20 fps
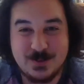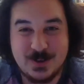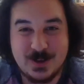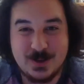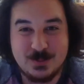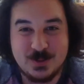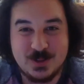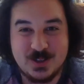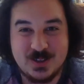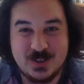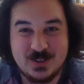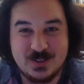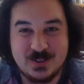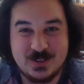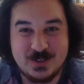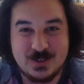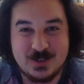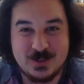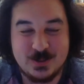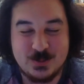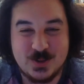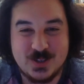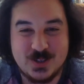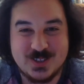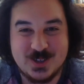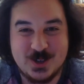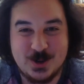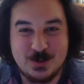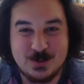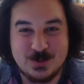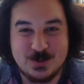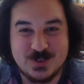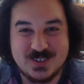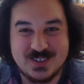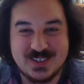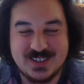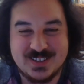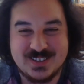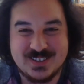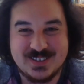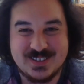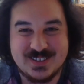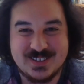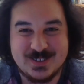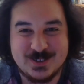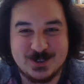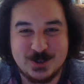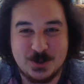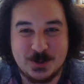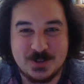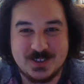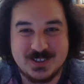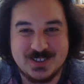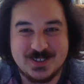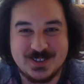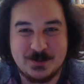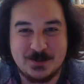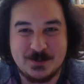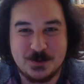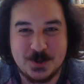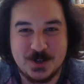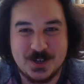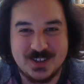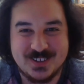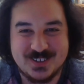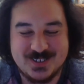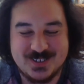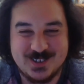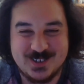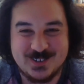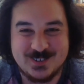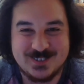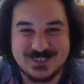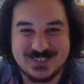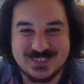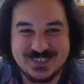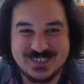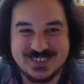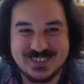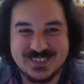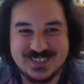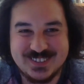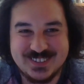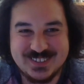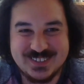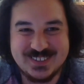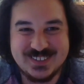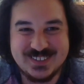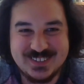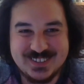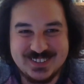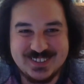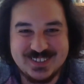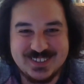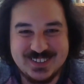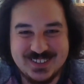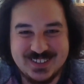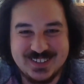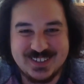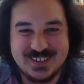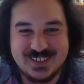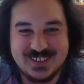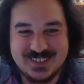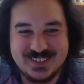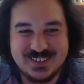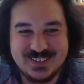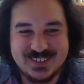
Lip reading: family on the West Coast that is currently suffering. So, yeah.